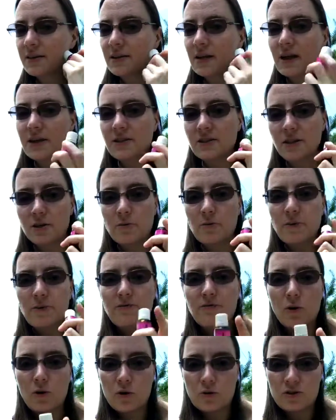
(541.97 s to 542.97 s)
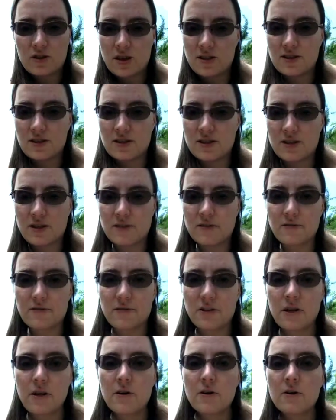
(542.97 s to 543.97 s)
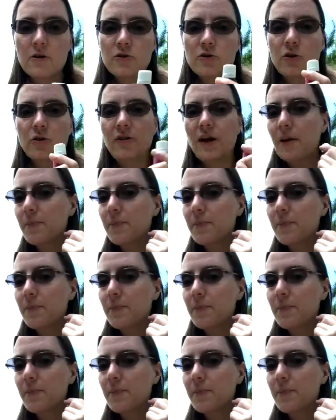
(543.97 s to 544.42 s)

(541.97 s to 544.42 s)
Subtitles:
it's going to be photosensitive. So if I